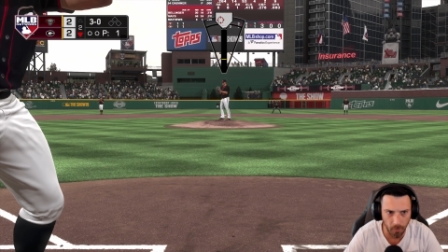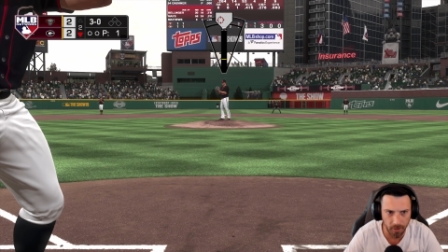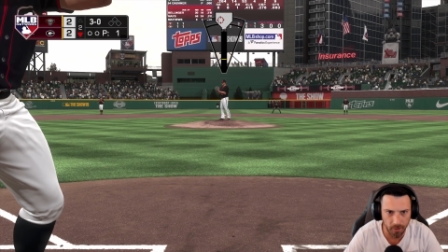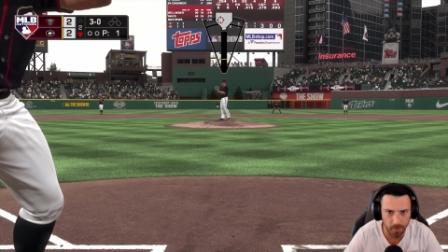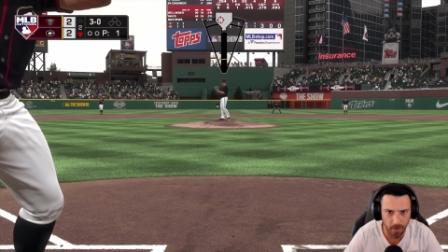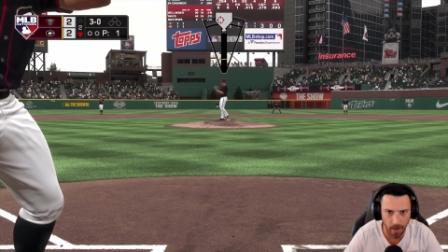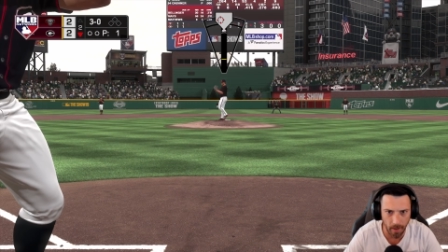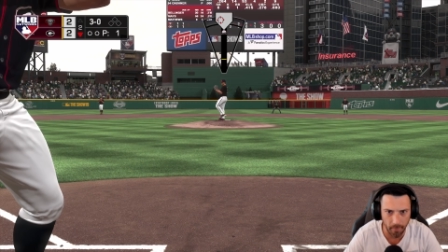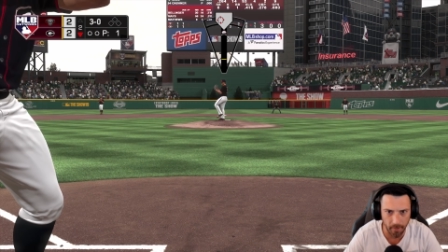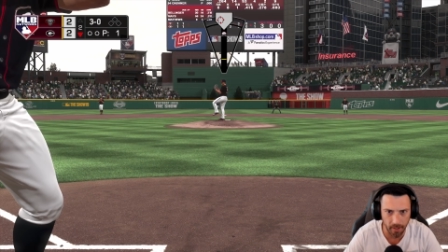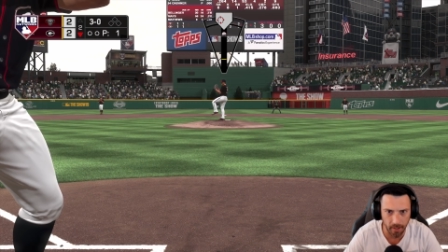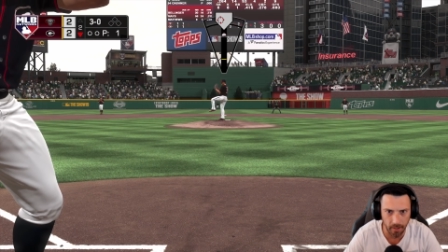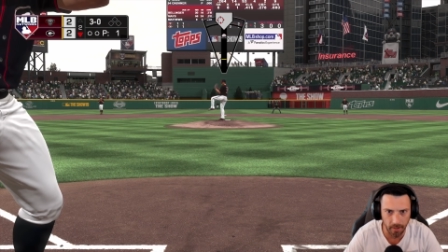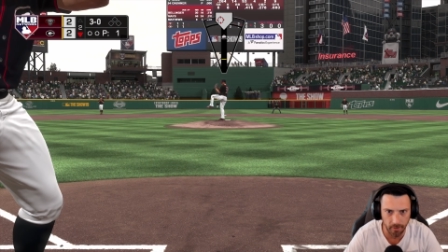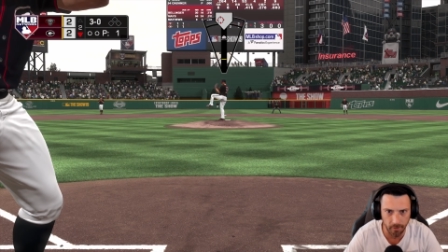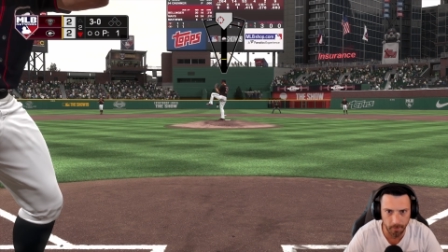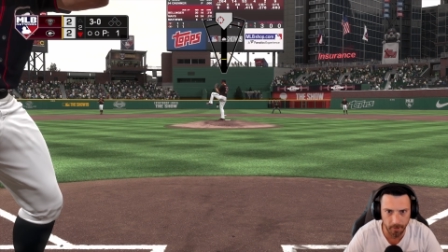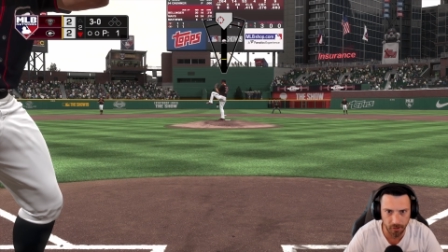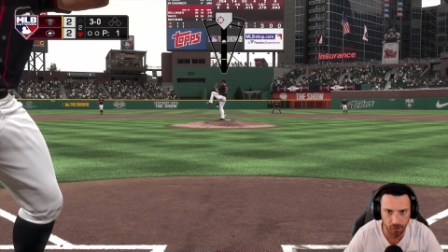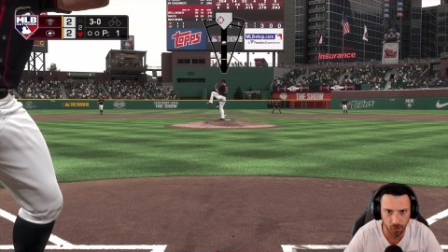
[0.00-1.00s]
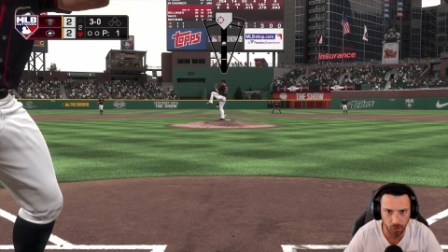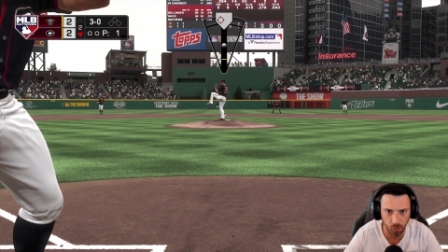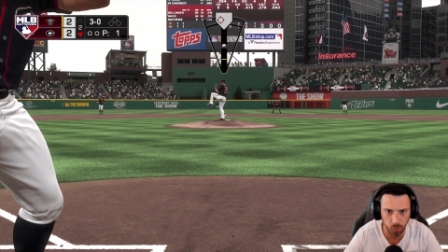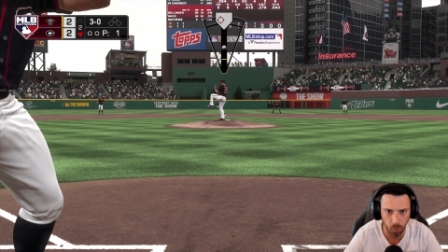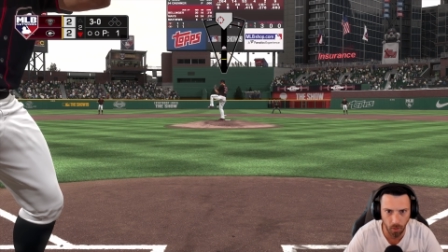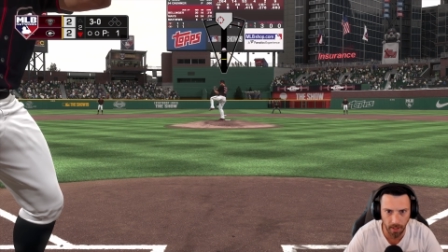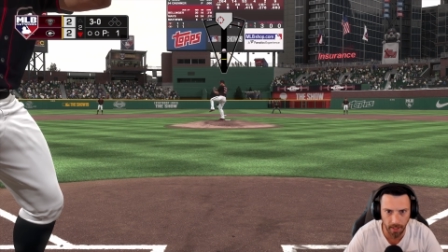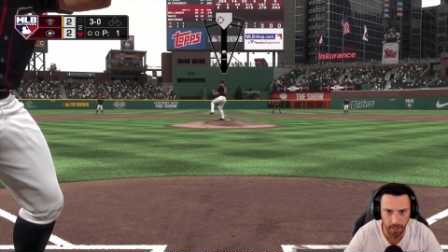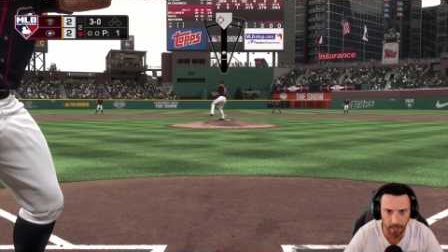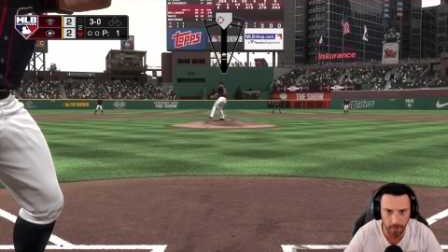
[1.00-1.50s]
He's probably going to be
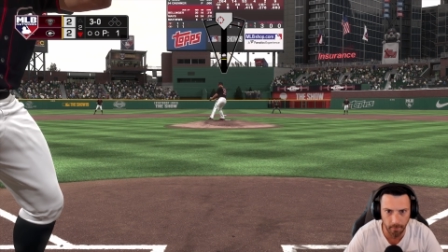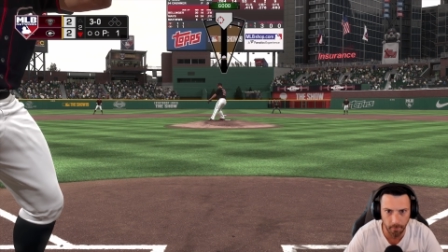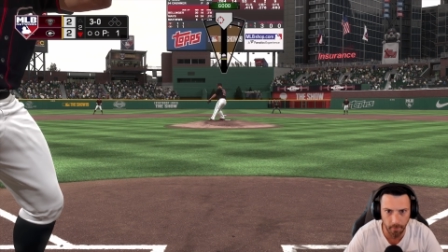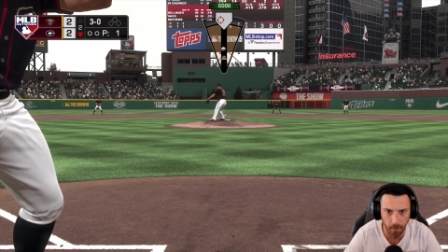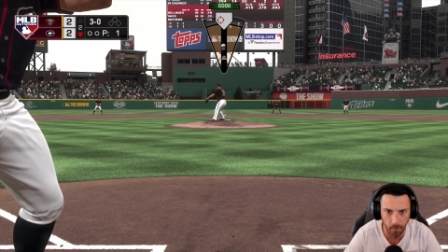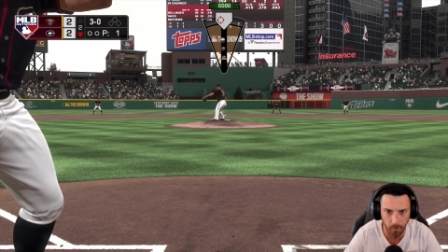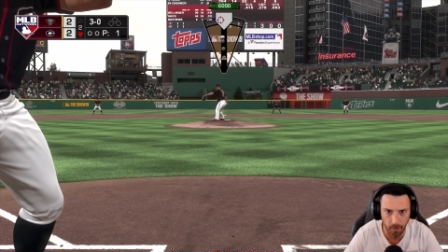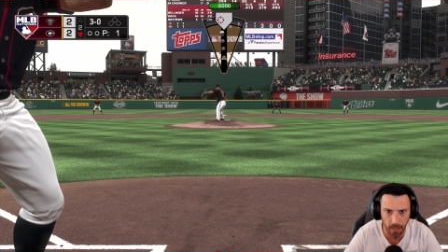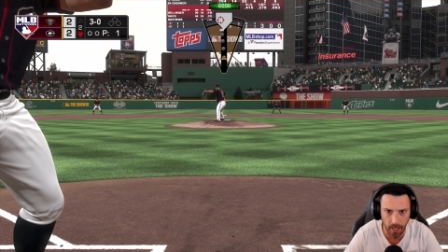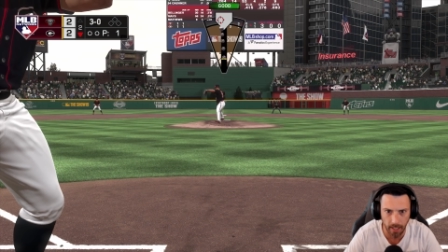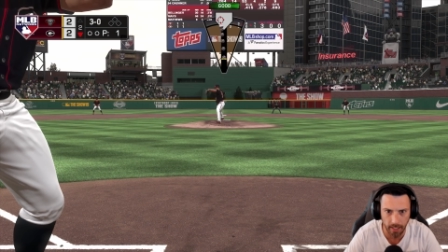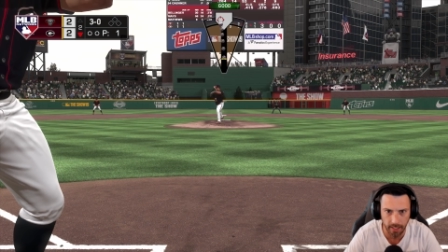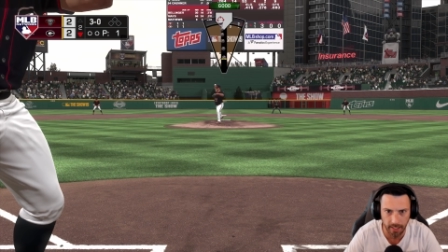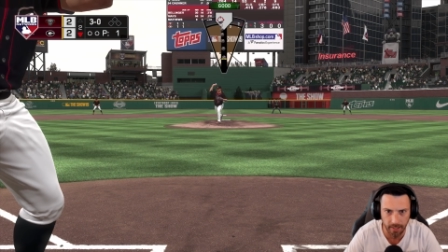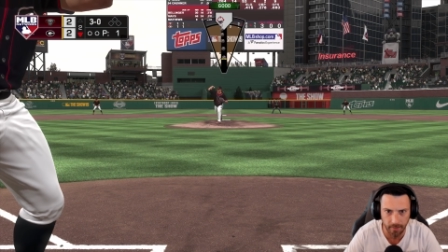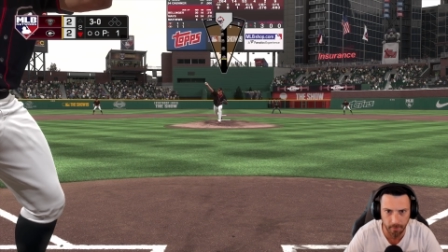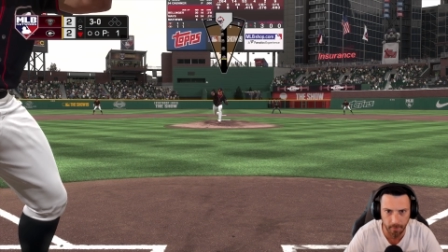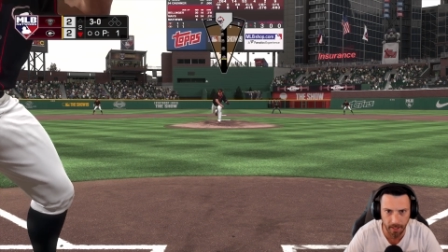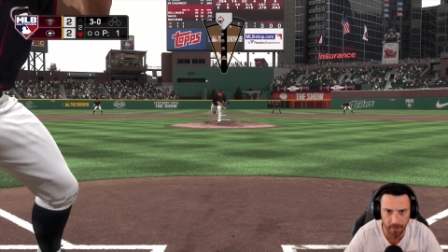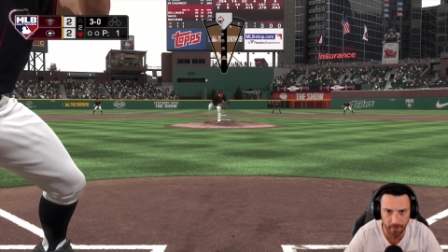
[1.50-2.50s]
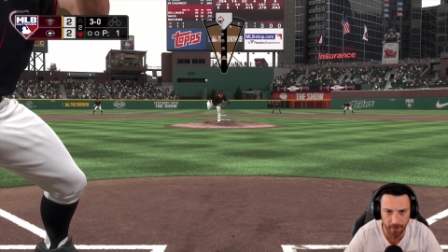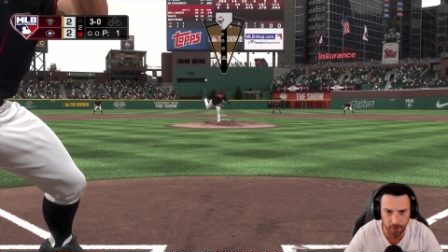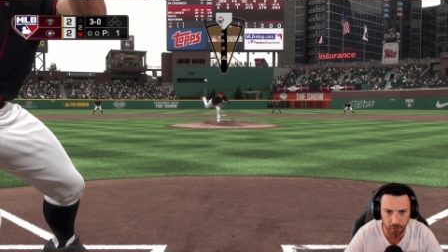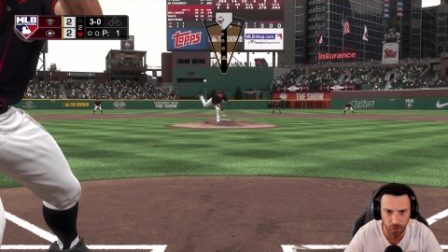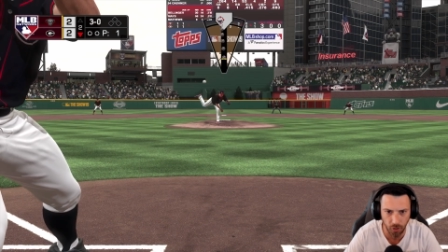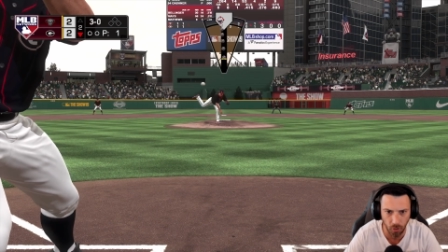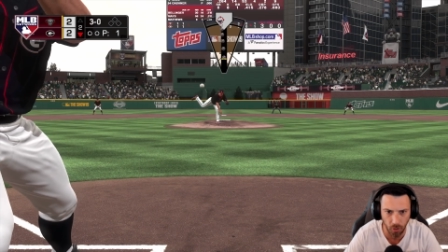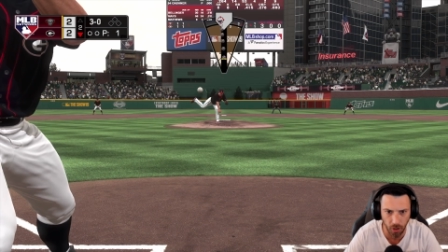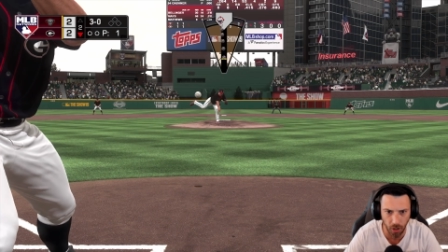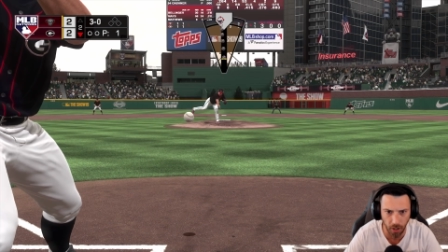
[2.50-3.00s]
swinging, but we're not going to give him anything
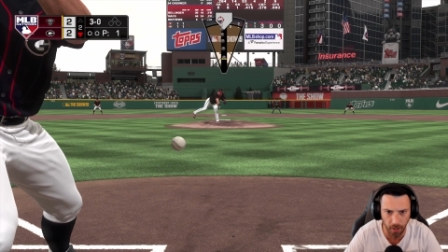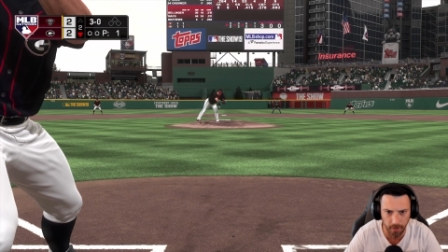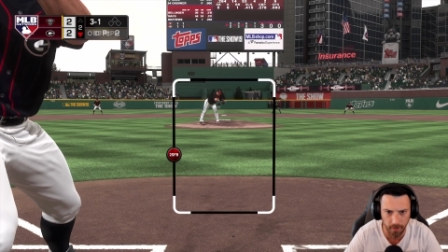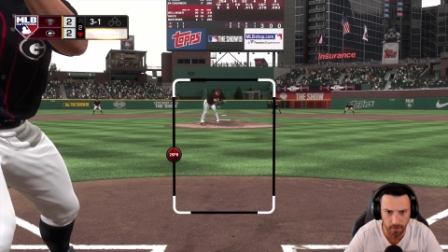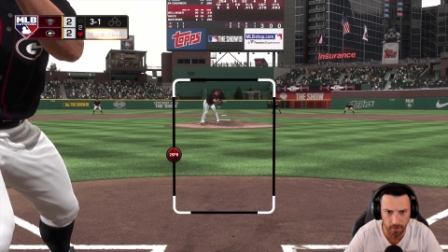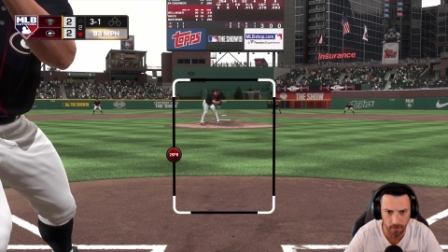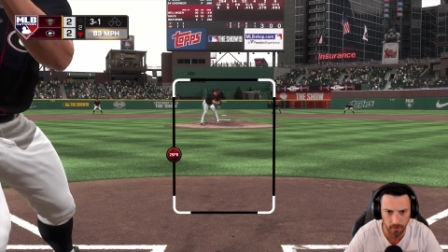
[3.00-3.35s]
too good.